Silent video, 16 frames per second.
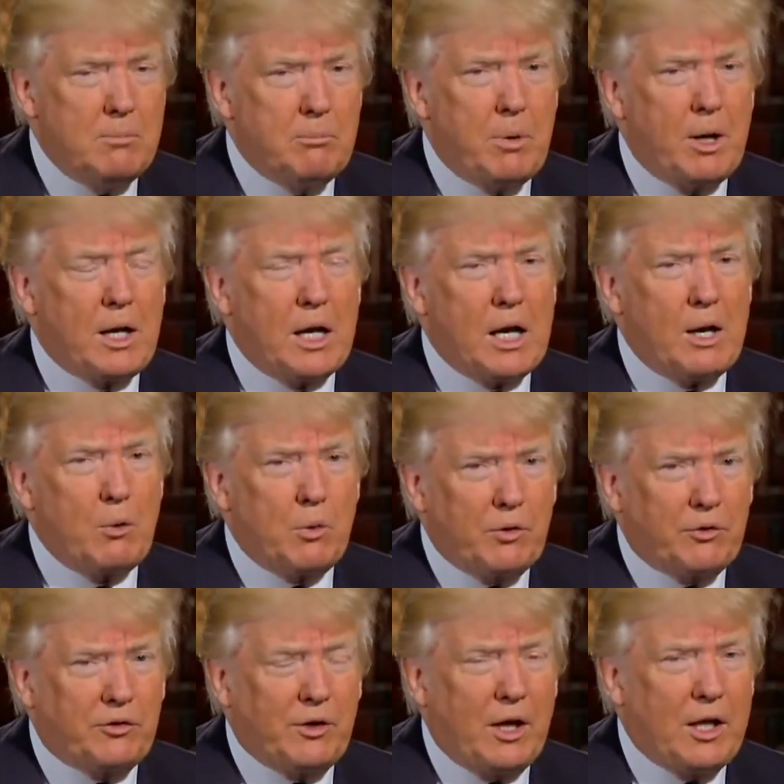But I will
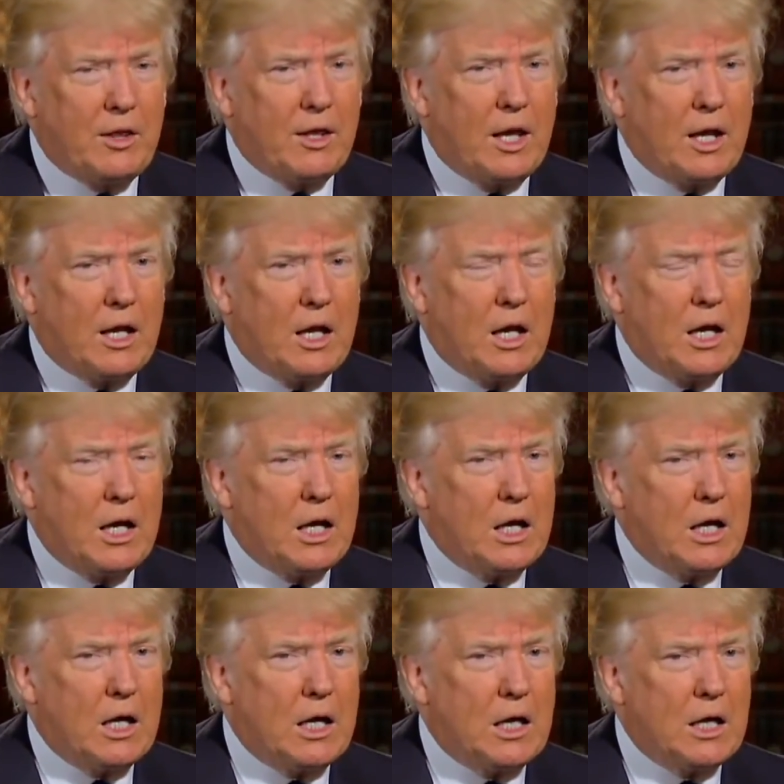say
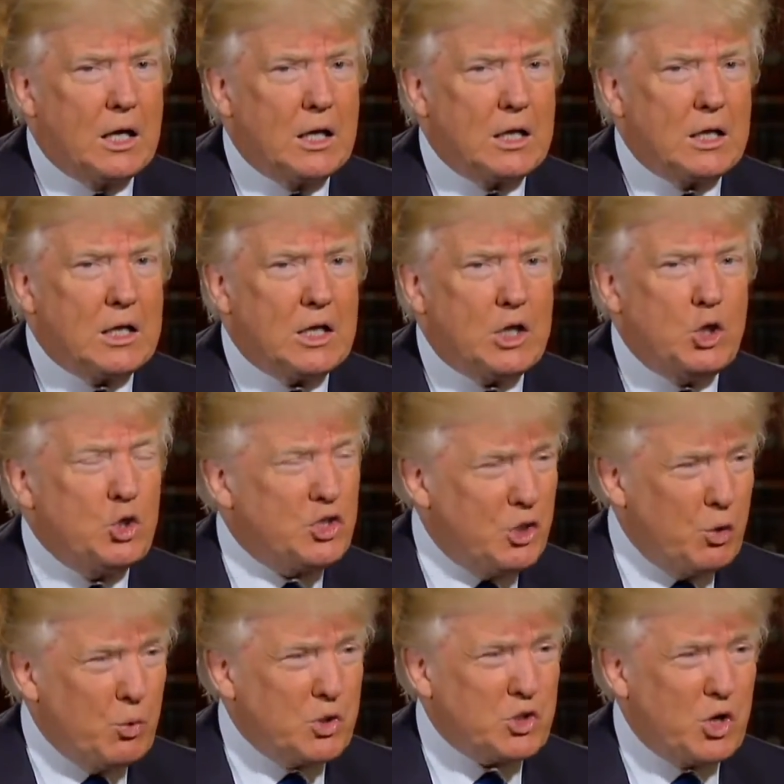that you
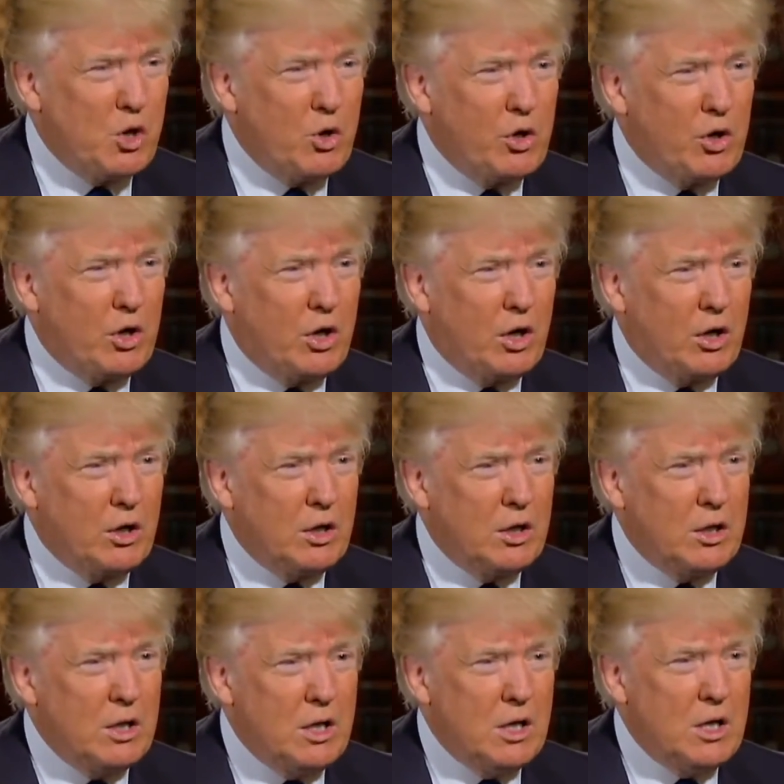see what's going on.
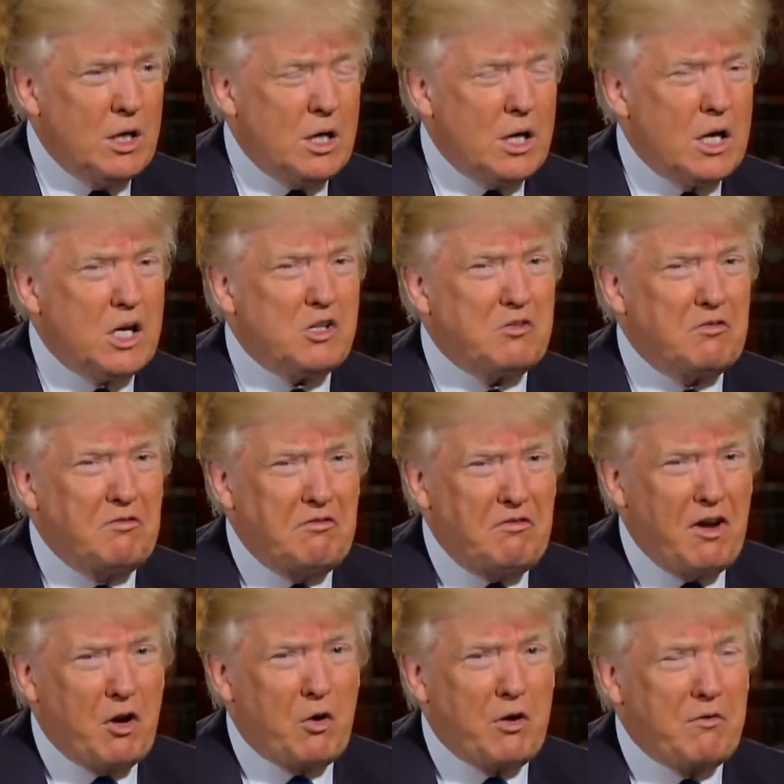It's
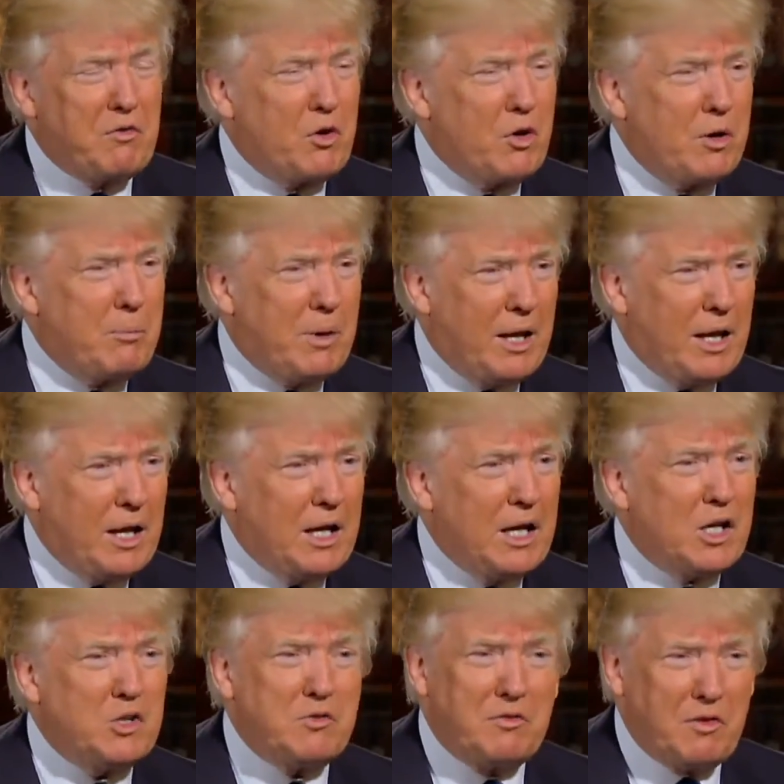very, very bad.
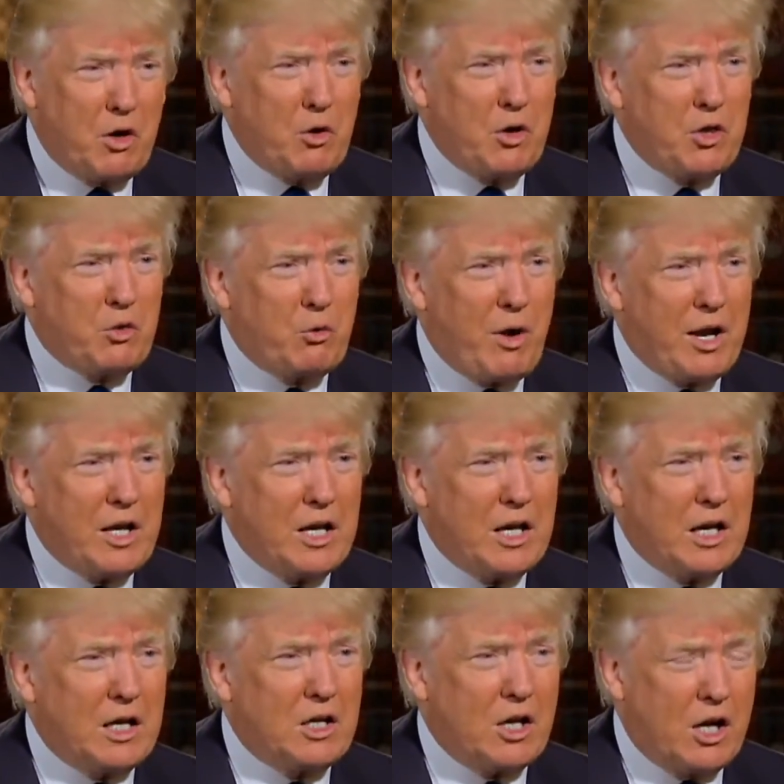It's very
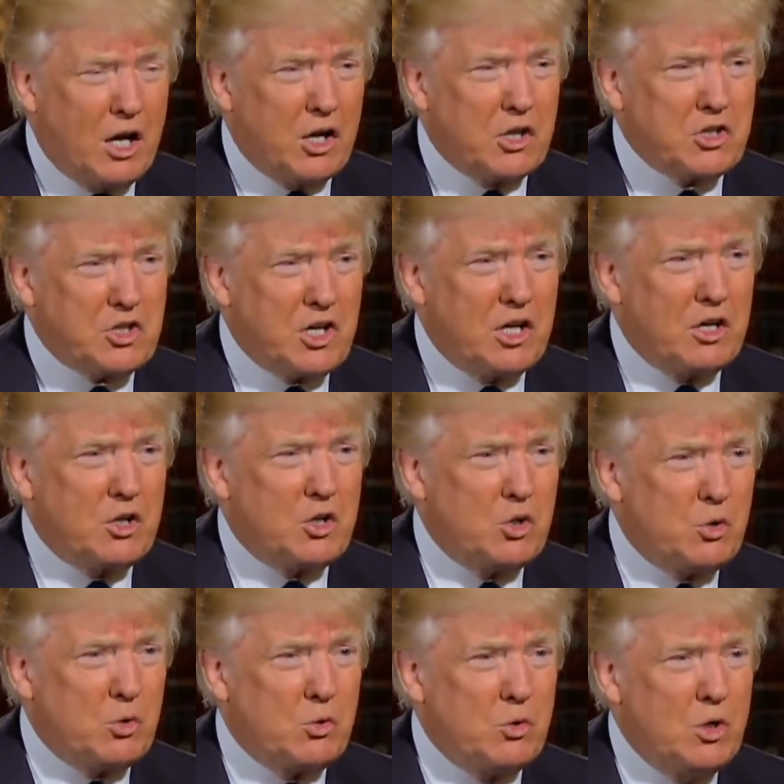threatening to us and
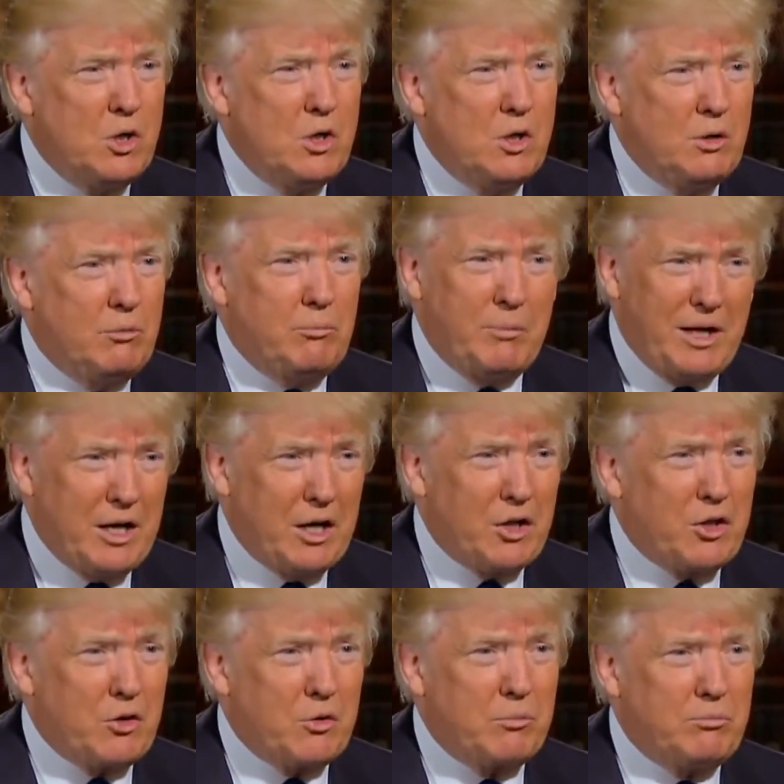to many
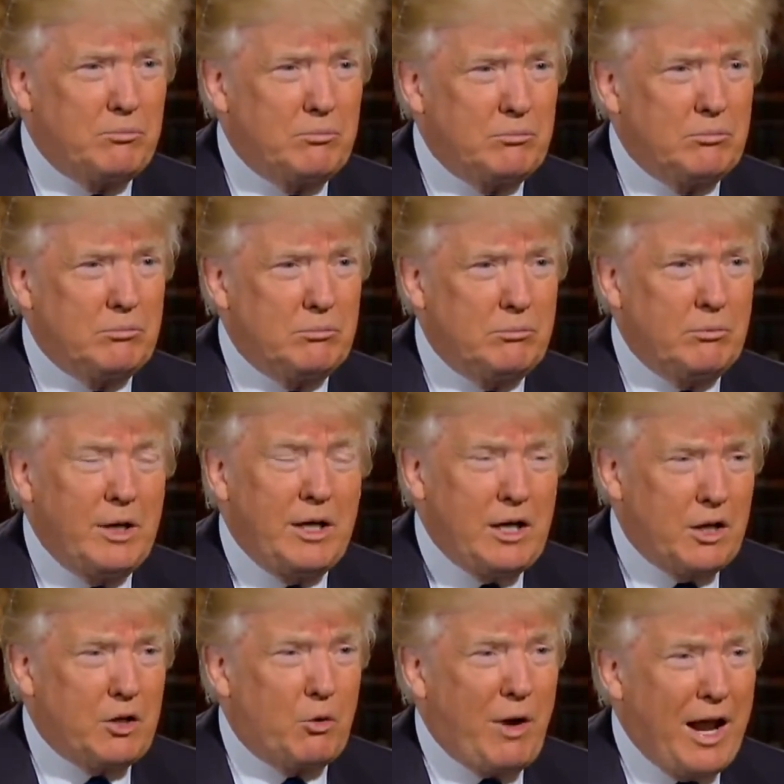other
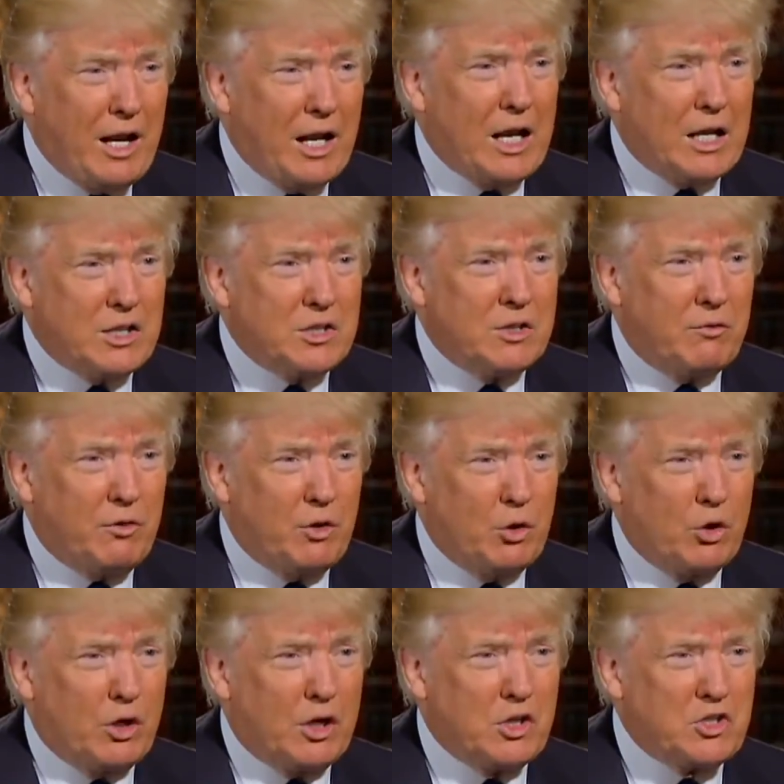allies. If you
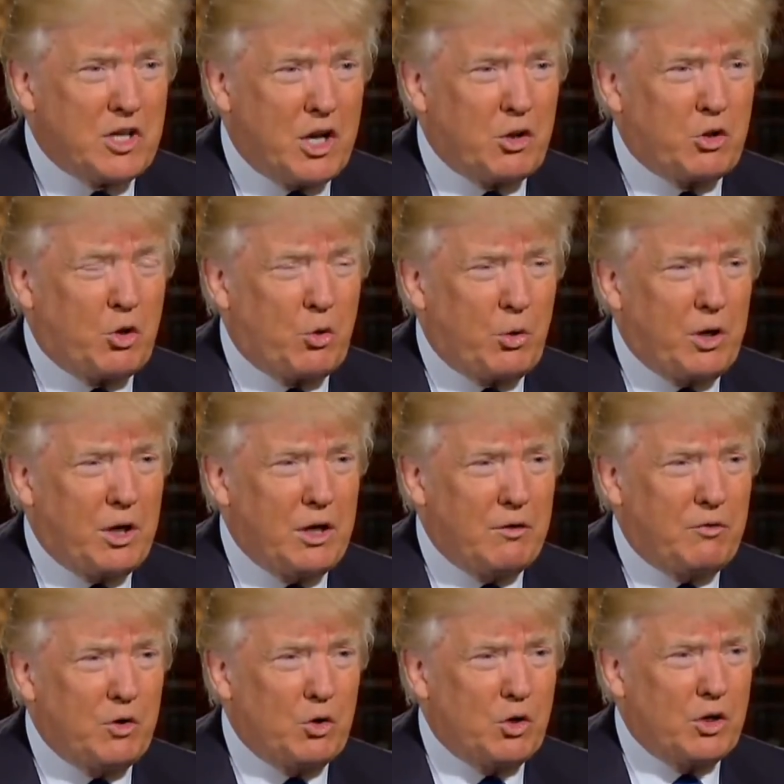look at South Korea,
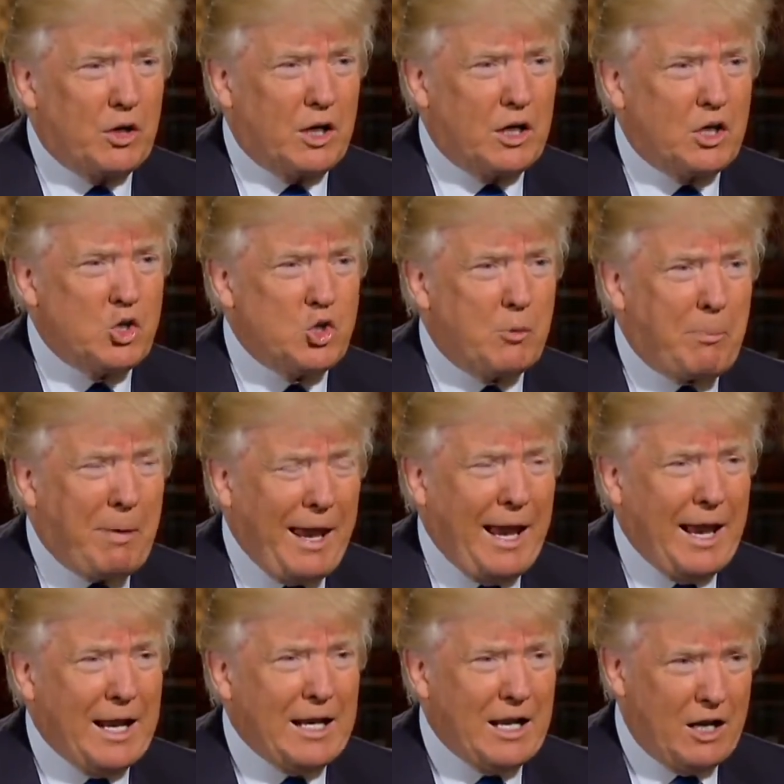if you look at
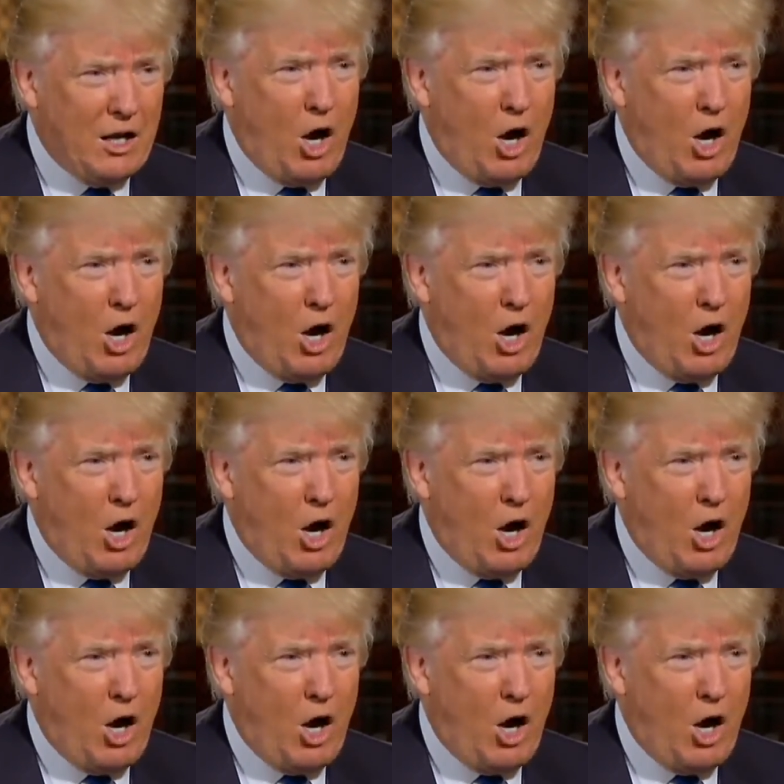Japan and